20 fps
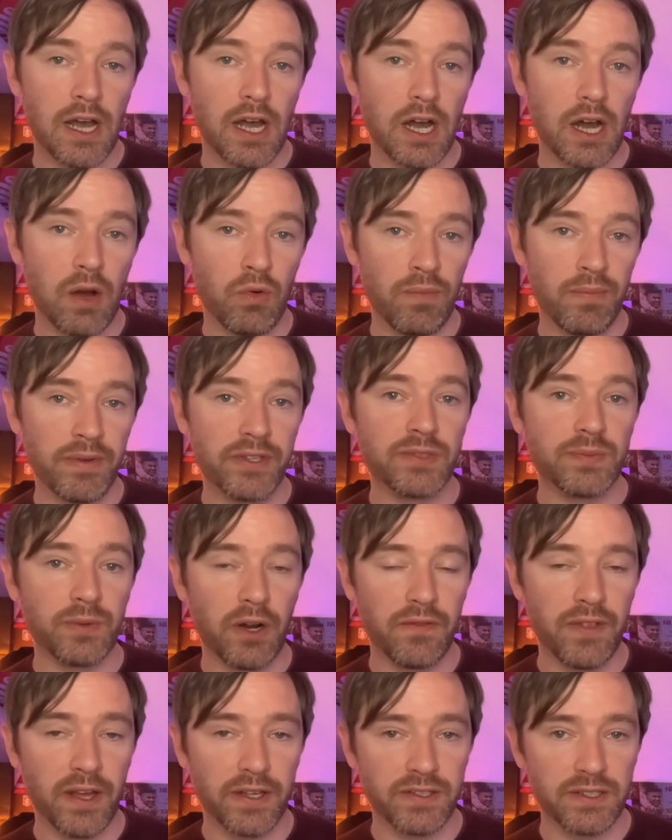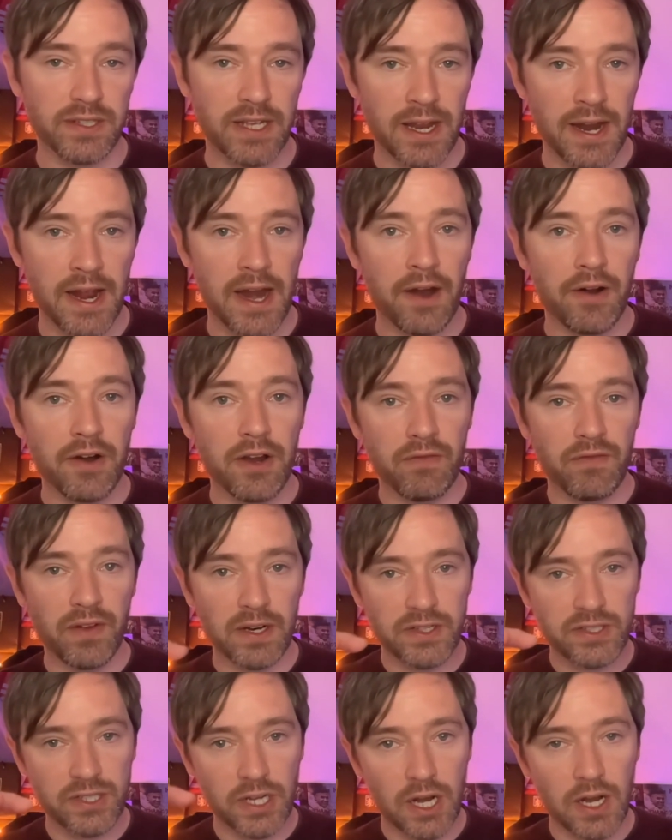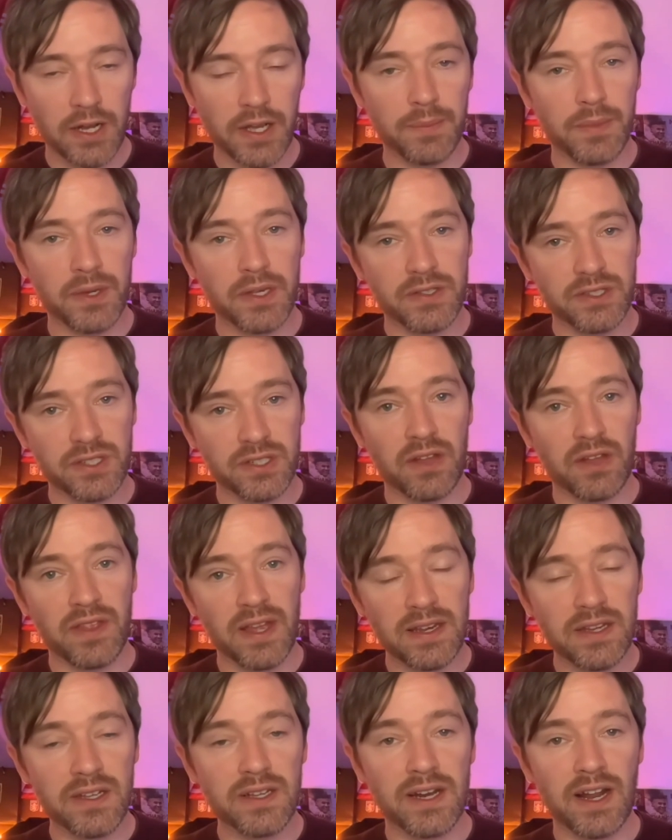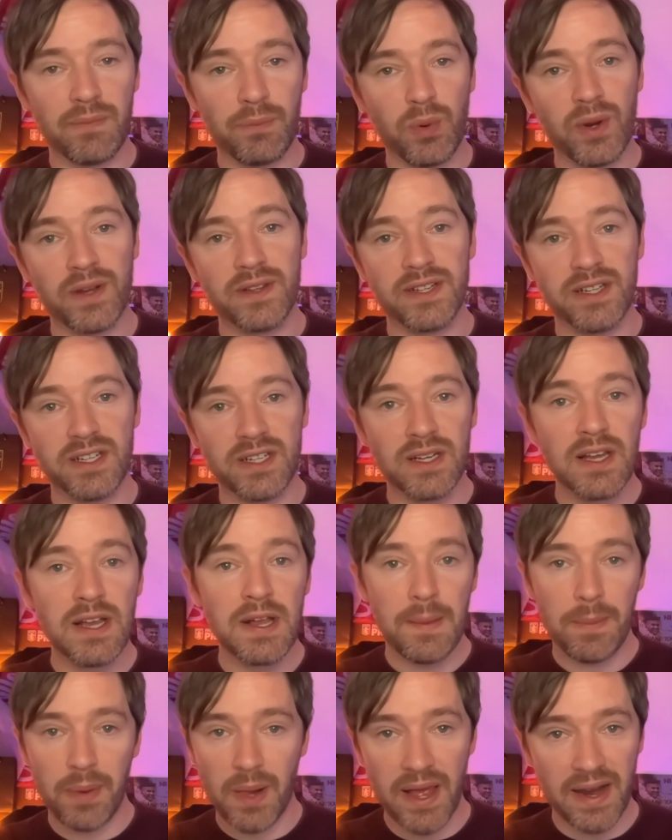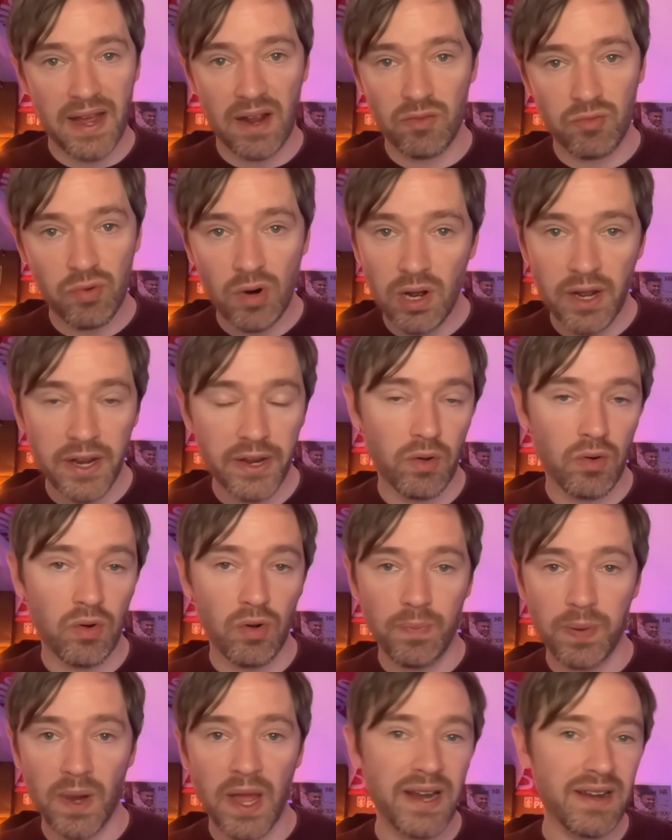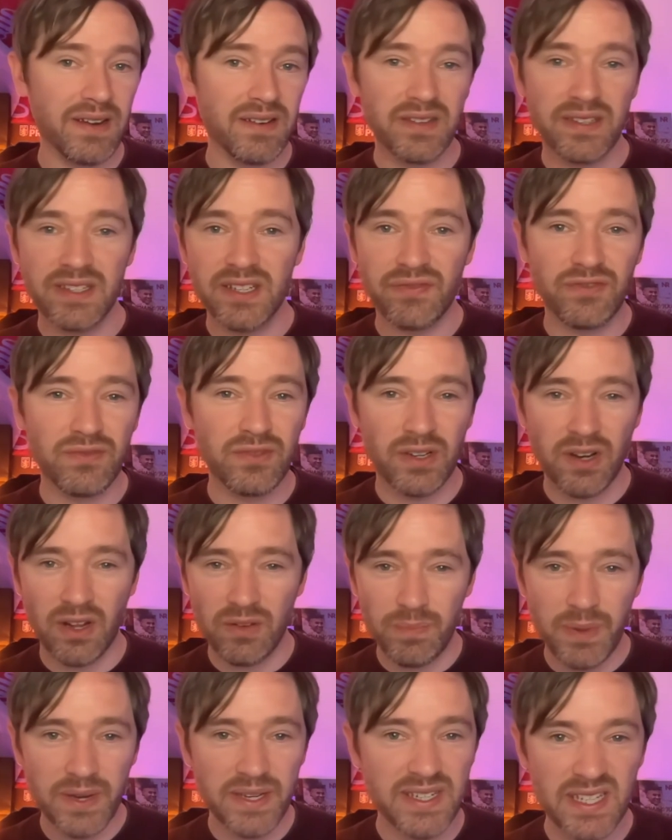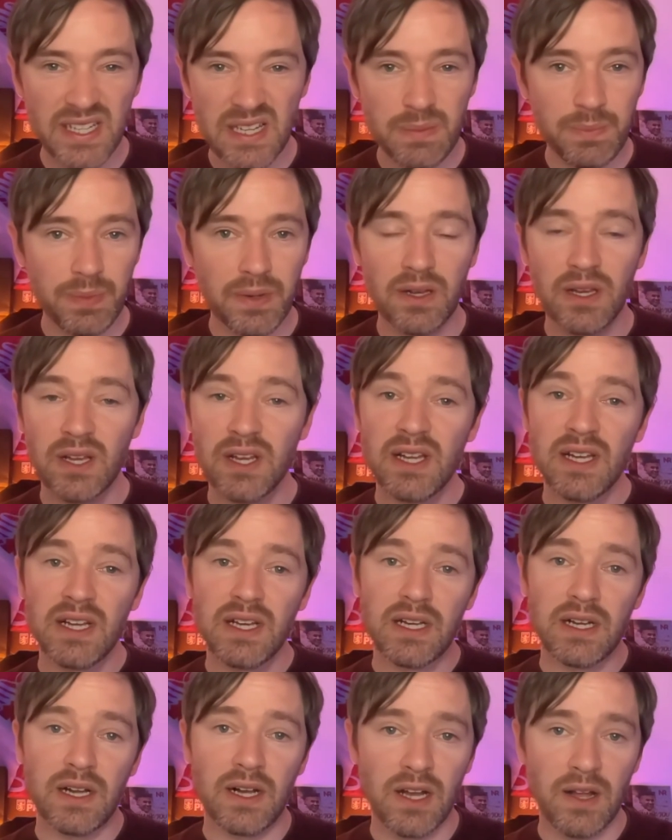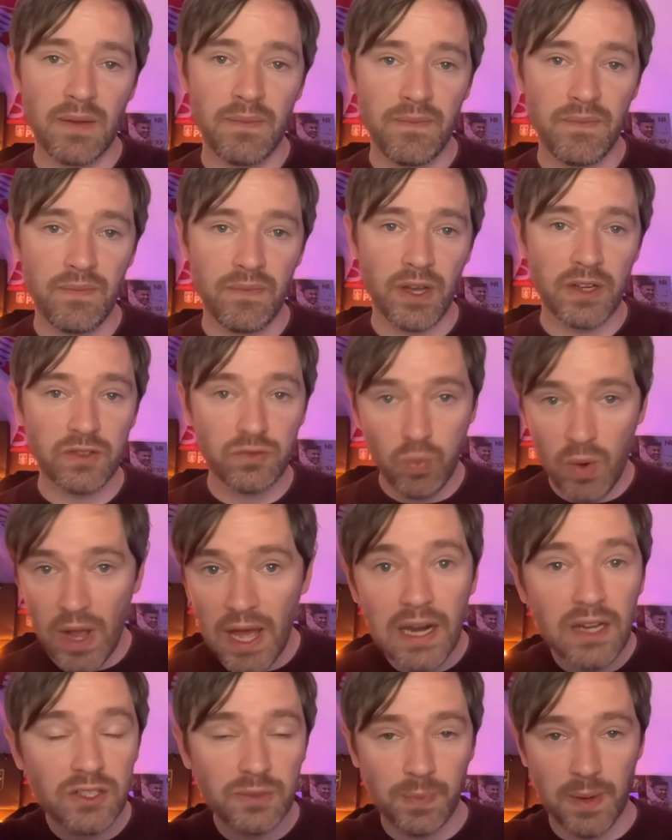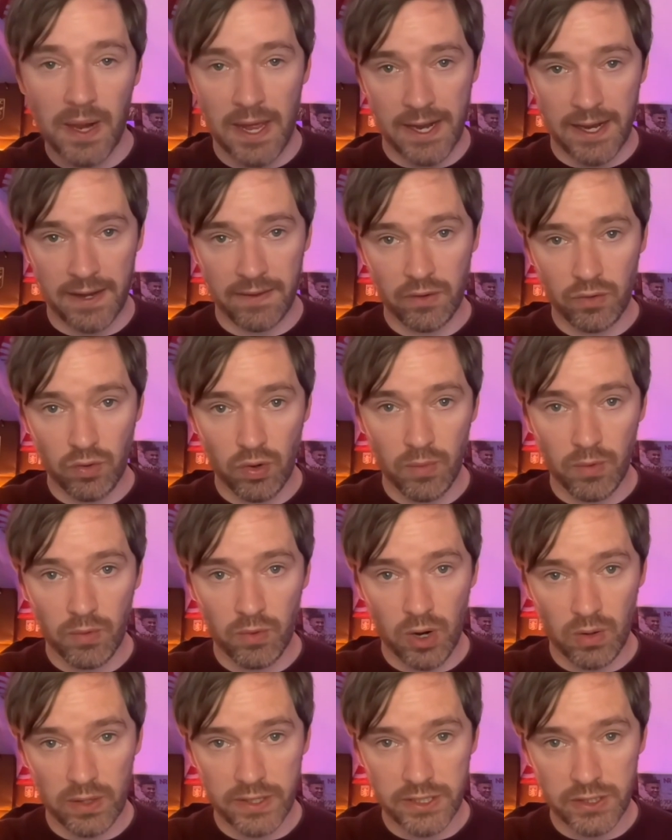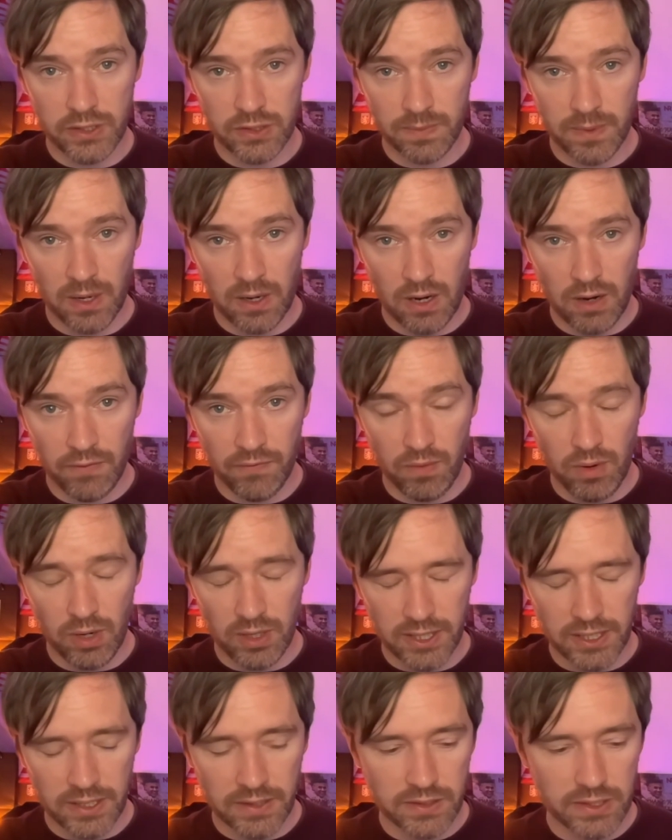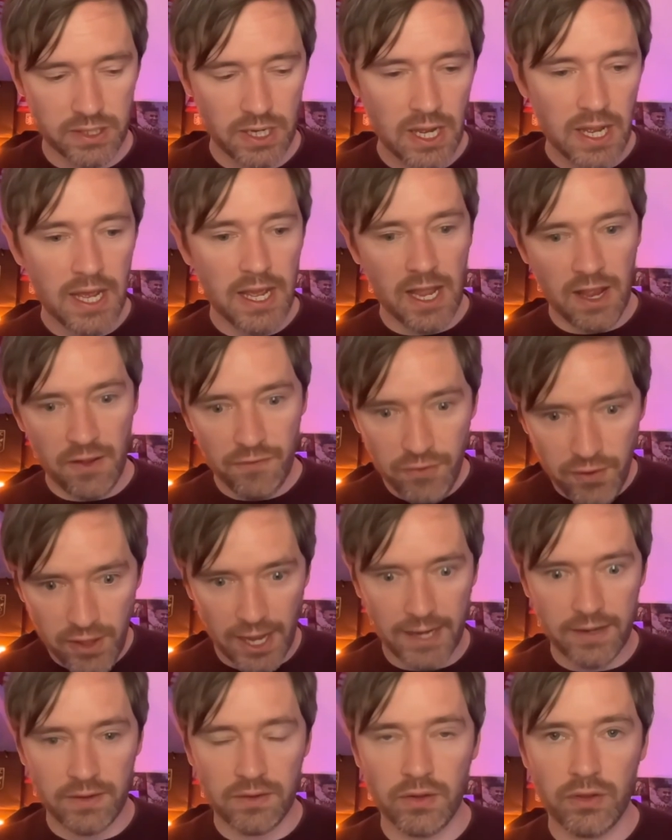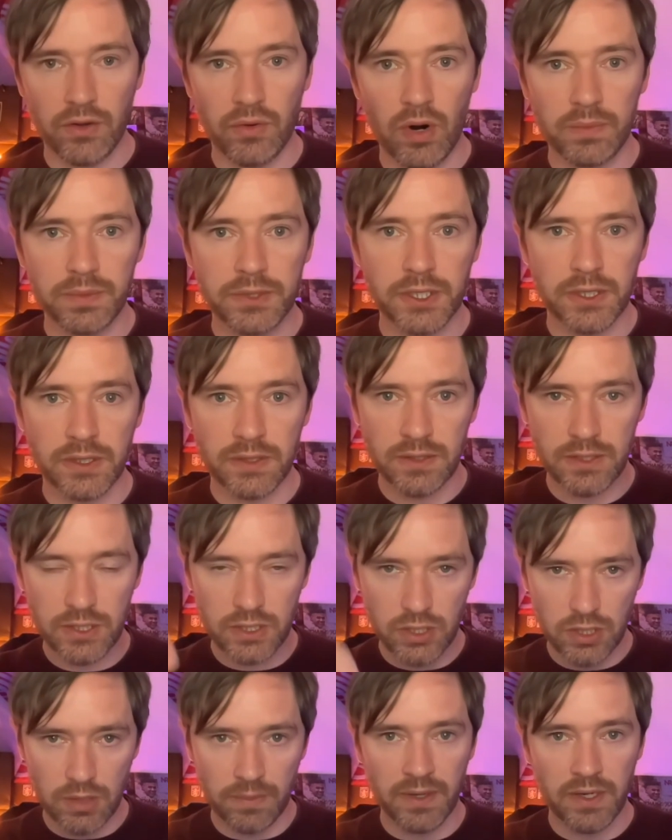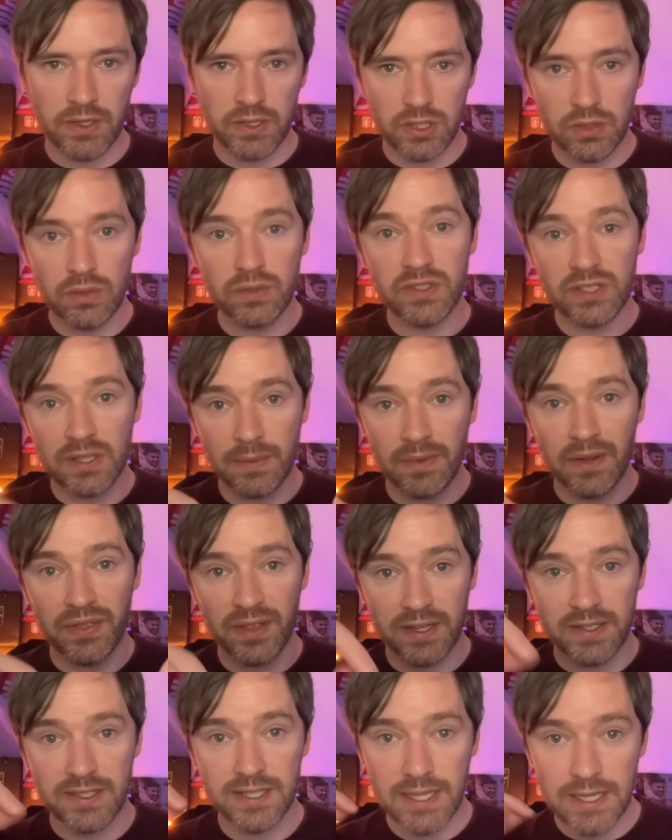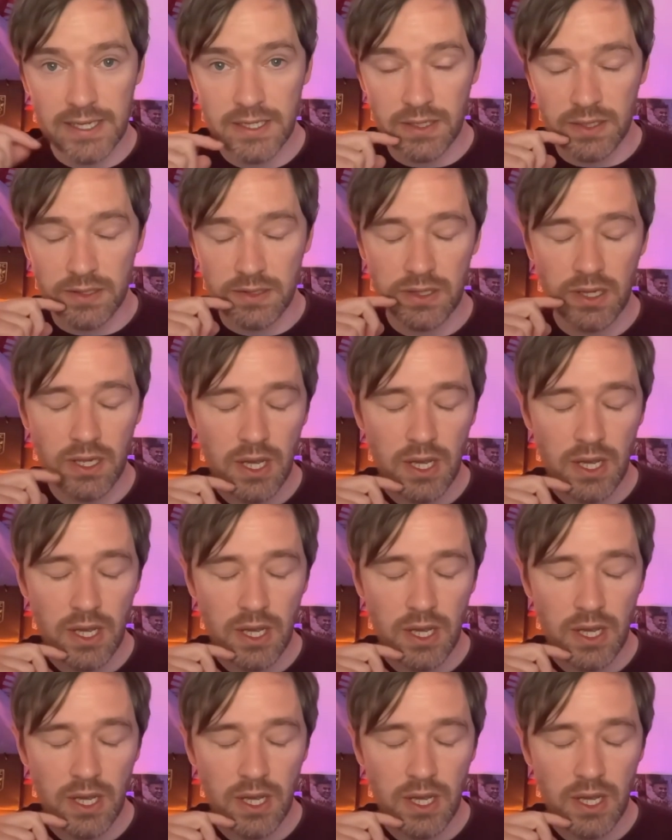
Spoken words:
I wouldn't be surprised if that's an area Villa target because, then you can have Buendia playing out right or playing in a different, a bit deeper, as well as playing in the normal role he does off Watkins, if you had another option to come in and do a similar thing to he does.